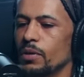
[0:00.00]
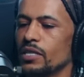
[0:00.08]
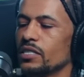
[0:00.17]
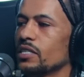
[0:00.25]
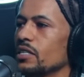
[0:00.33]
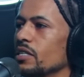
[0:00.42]

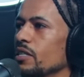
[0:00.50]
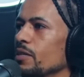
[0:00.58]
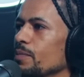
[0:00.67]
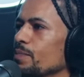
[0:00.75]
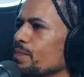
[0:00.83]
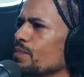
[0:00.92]
basically,
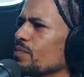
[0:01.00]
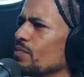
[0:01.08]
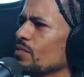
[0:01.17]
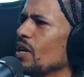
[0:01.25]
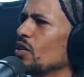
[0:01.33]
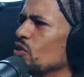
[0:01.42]

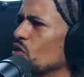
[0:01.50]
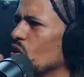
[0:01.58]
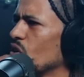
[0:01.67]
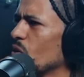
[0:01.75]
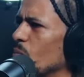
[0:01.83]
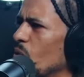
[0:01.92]
I used to go
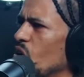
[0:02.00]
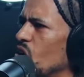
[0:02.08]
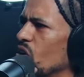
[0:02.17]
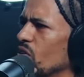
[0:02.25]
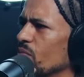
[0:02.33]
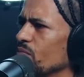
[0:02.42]
to the
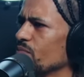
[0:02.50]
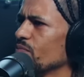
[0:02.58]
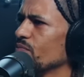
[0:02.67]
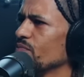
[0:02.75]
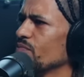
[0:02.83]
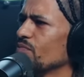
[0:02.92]
park,
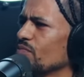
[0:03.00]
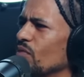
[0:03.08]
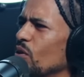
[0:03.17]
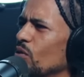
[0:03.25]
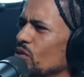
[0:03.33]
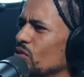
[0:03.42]

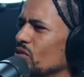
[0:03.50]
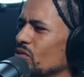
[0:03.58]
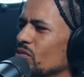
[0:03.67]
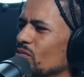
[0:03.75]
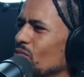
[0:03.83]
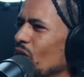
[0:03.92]
always
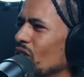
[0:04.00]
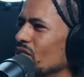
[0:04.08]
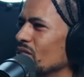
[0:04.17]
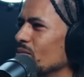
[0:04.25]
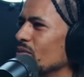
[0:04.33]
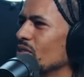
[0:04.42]

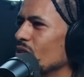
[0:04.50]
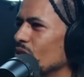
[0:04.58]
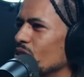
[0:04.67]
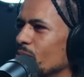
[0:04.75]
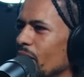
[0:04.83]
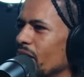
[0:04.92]
watching him. He
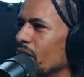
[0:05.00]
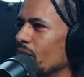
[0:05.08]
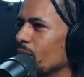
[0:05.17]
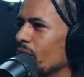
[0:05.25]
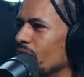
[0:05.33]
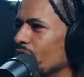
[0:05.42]
always beg
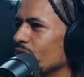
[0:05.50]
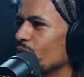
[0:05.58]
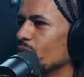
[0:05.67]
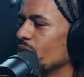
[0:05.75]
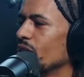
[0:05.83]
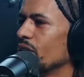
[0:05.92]
everybody for
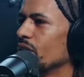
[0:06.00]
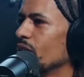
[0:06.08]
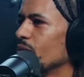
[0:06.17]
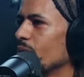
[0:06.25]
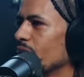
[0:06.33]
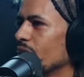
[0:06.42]
weed.
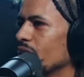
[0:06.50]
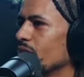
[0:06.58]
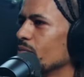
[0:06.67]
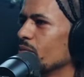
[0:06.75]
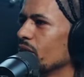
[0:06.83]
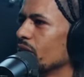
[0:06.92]
Nobody give
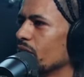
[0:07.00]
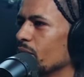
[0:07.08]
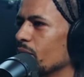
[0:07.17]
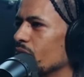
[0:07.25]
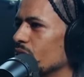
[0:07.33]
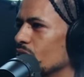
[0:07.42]
him none.
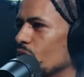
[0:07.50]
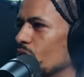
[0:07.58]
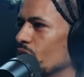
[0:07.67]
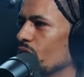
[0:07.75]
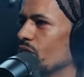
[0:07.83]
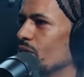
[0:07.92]
Everybody
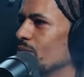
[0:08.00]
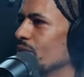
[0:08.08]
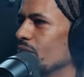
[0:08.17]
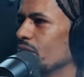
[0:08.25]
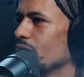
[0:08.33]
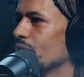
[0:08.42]
joking on him. He
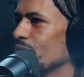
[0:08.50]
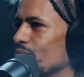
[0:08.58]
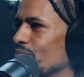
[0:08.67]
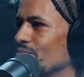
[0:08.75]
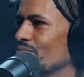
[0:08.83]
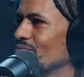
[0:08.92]
look
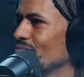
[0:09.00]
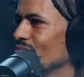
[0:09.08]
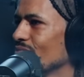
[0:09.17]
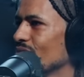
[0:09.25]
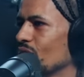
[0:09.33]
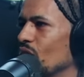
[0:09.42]

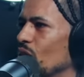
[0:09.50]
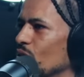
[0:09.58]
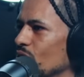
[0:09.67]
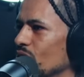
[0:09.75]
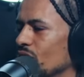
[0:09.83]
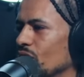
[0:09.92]

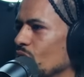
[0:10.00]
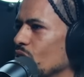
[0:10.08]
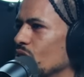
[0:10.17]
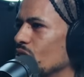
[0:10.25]
clothes all